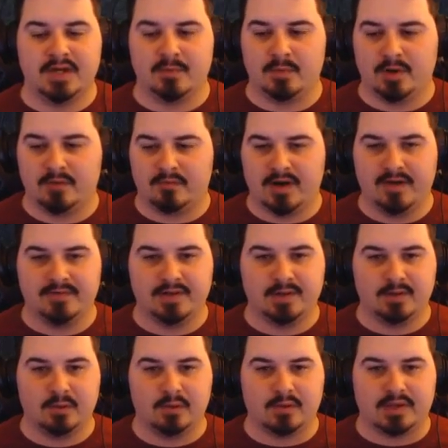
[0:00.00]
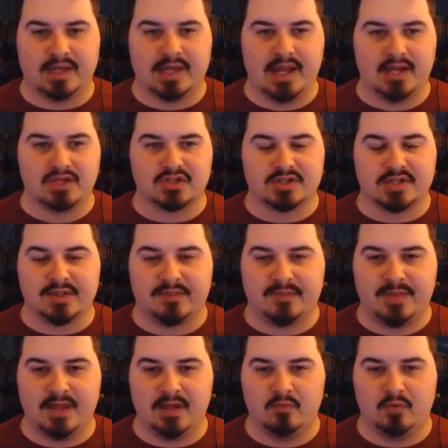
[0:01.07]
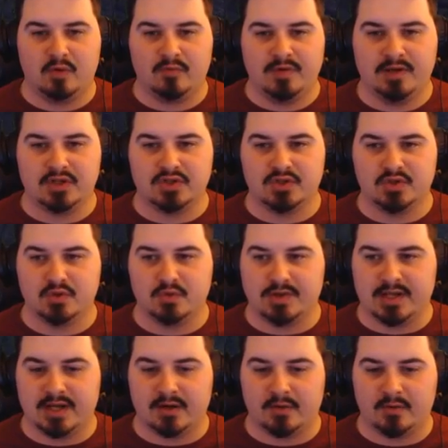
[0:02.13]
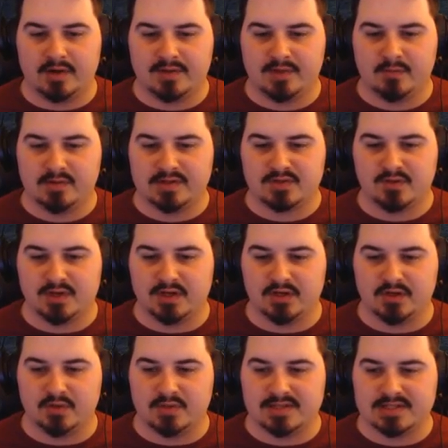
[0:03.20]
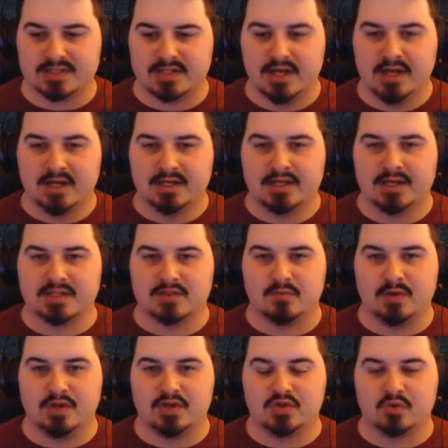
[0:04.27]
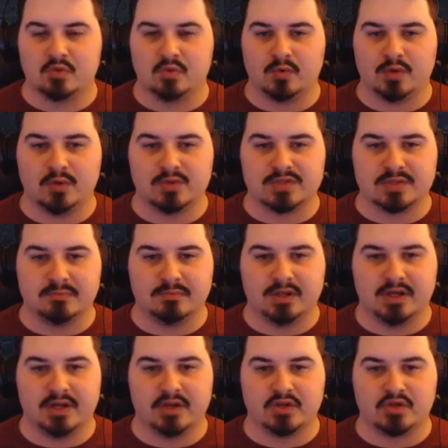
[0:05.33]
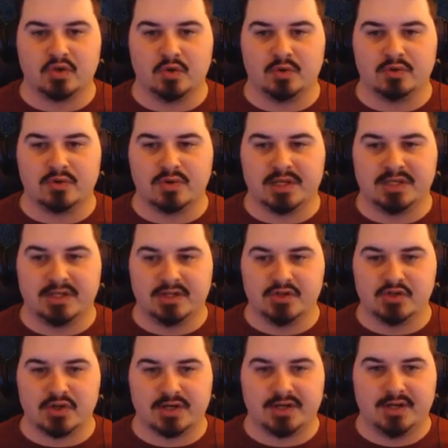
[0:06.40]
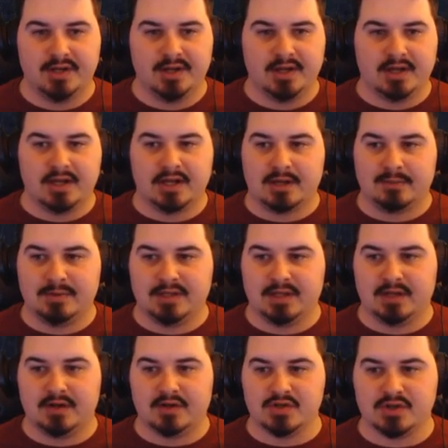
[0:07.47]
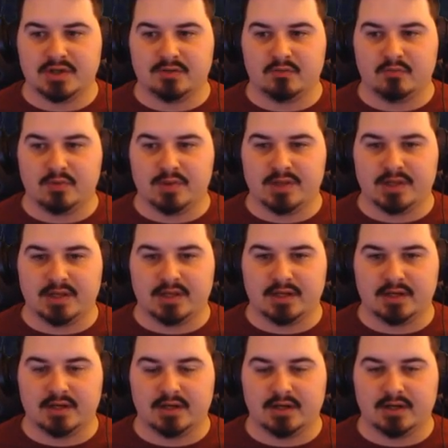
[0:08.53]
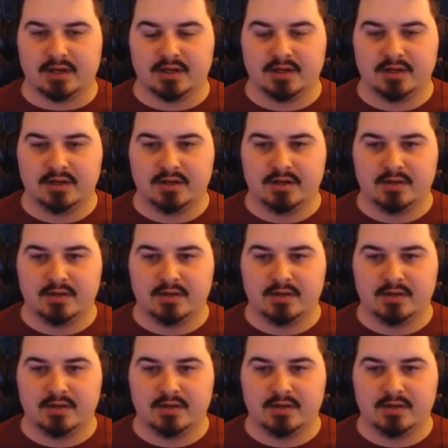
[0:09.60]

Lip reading: Okay, well, arrived at the location. I think what we need to do now, I think what's trying to do is tell us that we need to use the blood to go into the dungeon and complete the dungeon with a